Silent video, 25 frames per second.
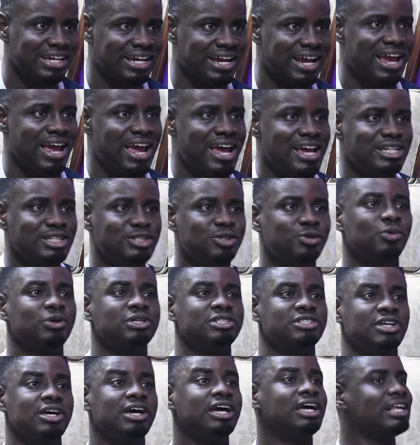Hmm. She
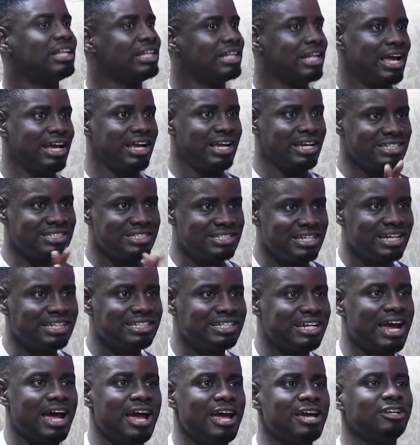was, uh, hmm. like I
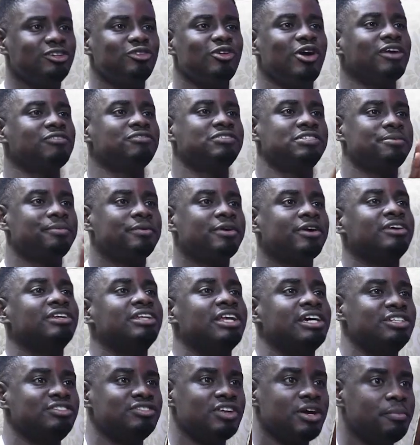said, I don't have typical
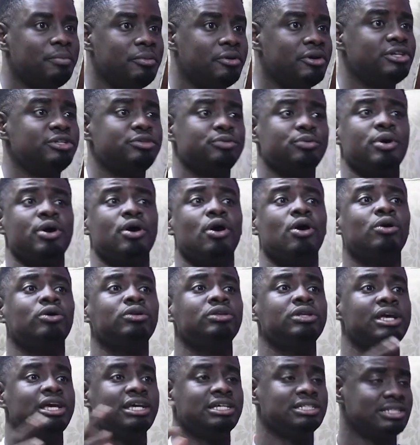Nigerian parents. We are
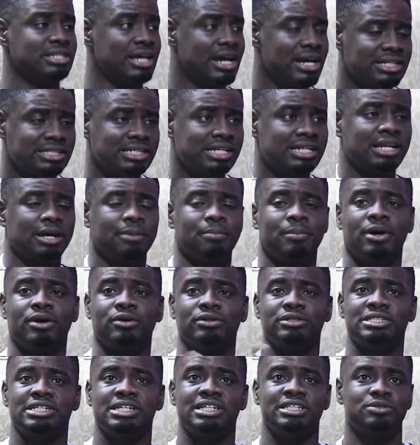all excited
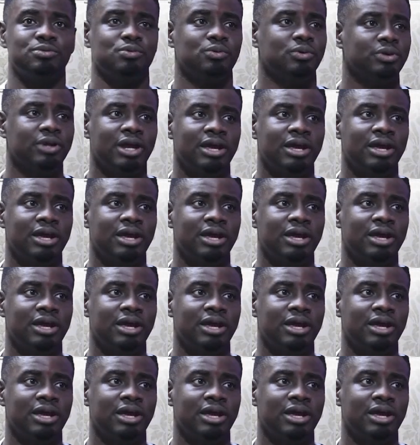about it.